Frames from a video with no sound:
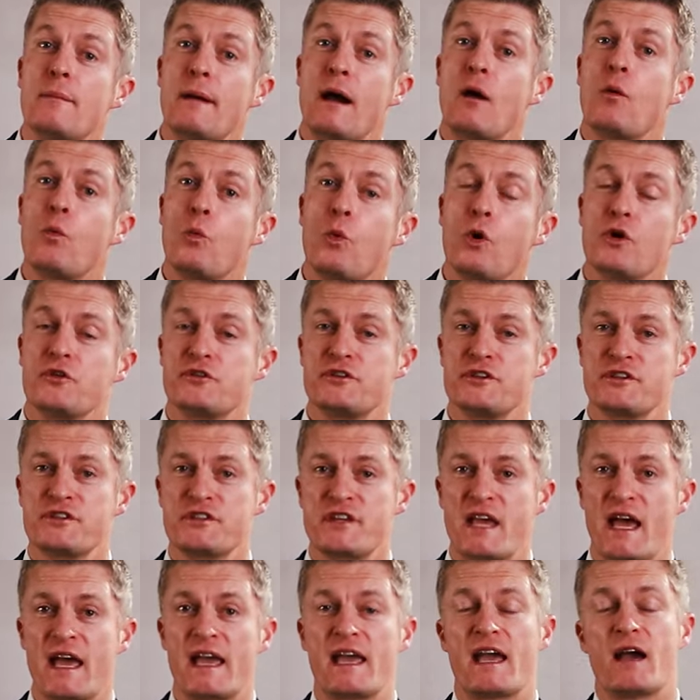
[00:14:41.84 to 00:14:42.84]
about what to
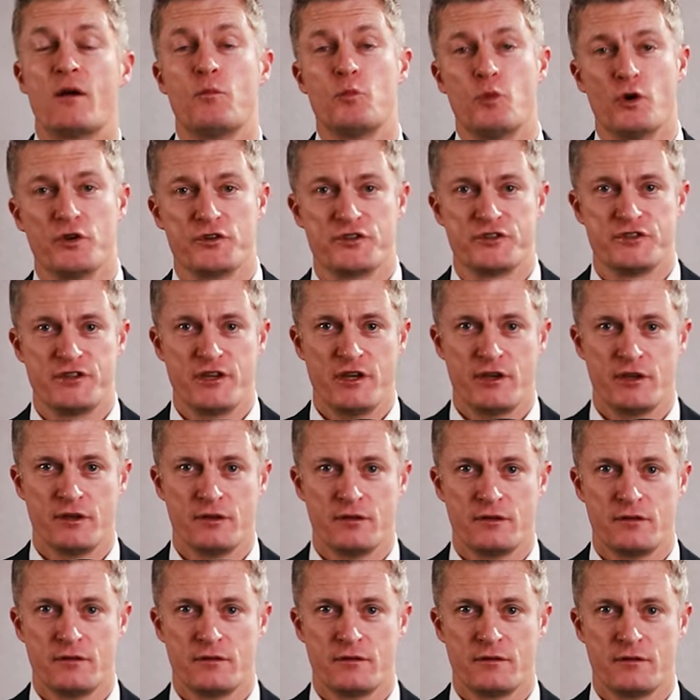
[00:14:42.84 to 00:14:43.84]
say and what to
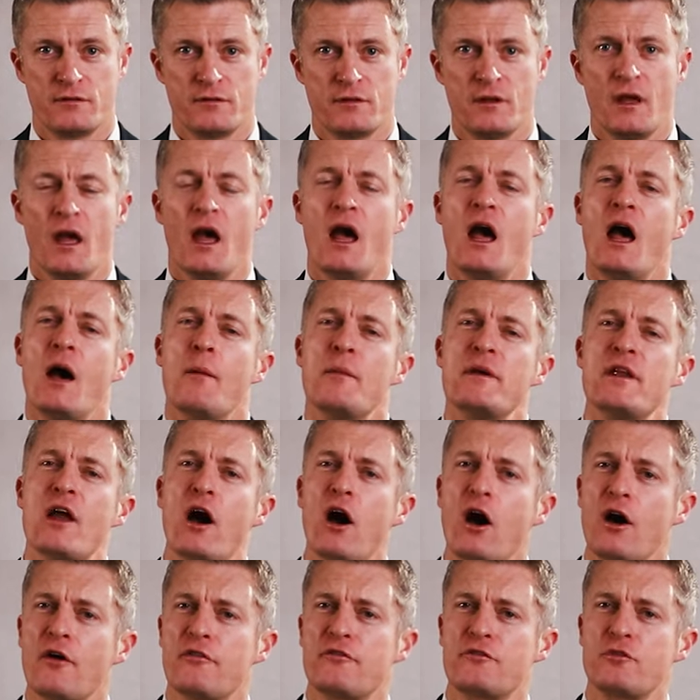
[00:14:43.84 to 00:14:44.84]
do.
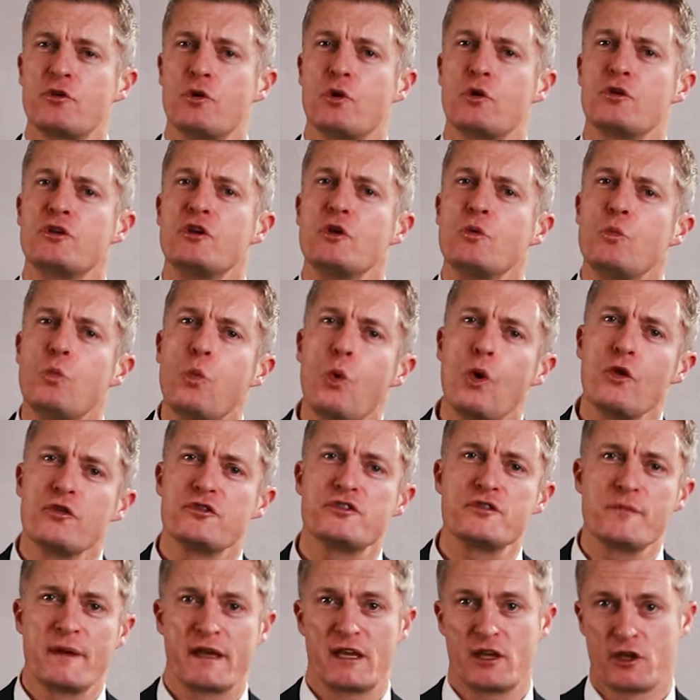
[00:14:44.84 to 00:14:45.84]
After all, you want
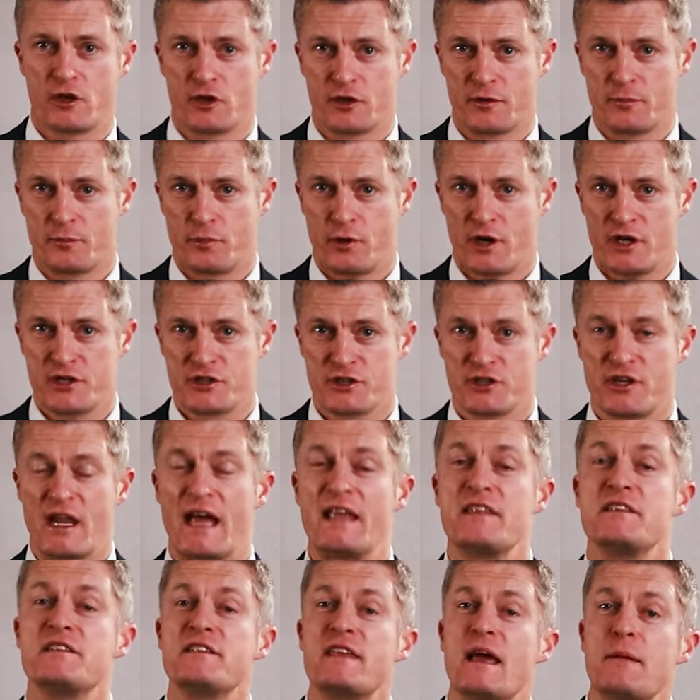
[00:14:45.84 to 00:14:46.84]
to make a good impression
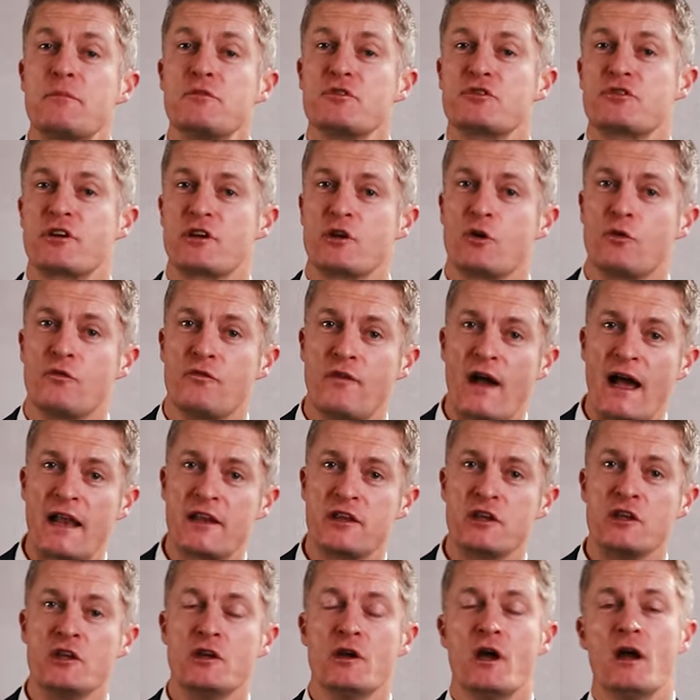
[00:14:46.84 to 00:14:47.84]
and demonstrate your
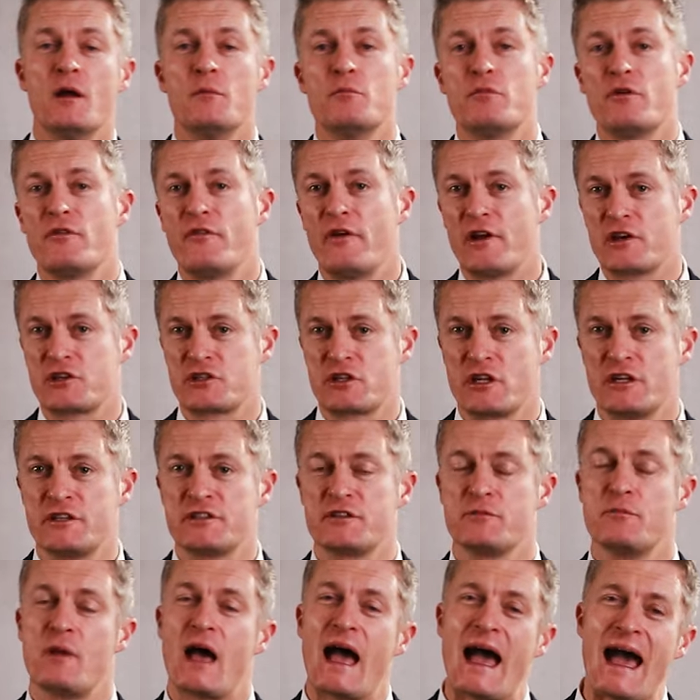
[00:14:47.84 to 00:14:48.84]
value,
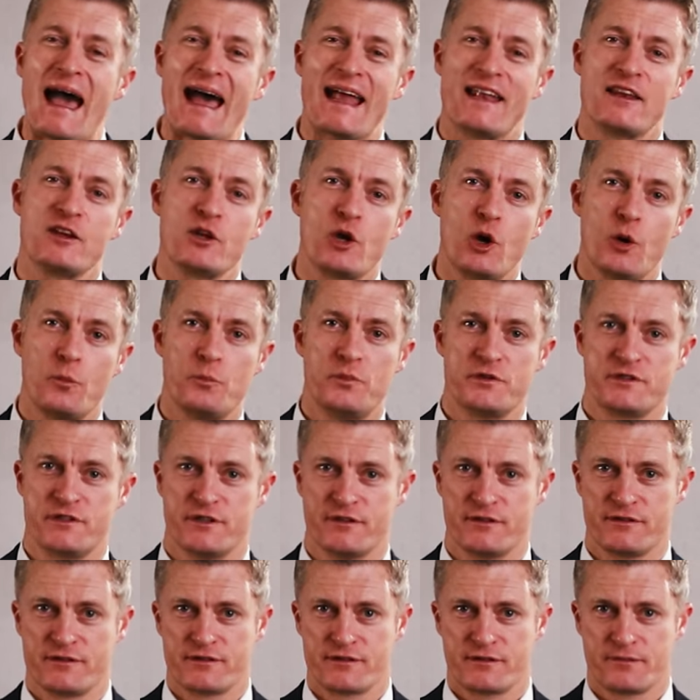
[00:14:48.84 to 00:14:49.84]
professionalism, and
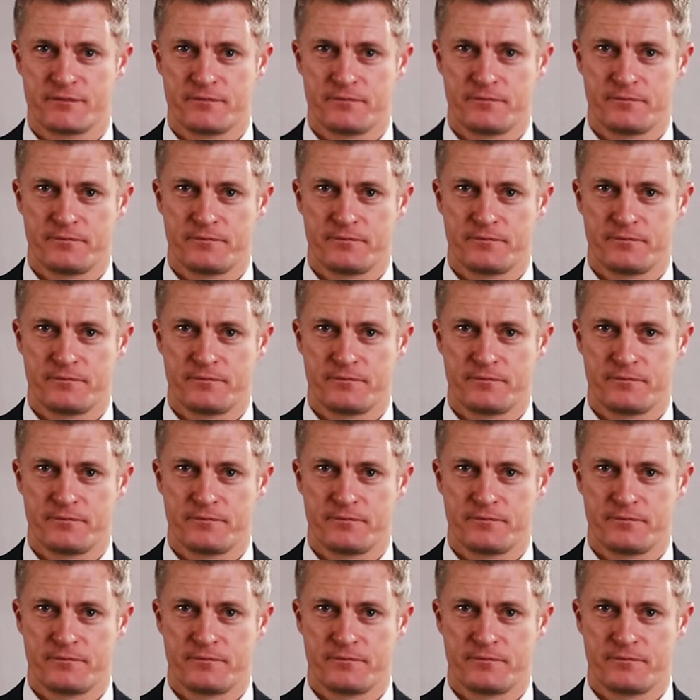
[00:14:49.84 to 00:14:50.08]
competence.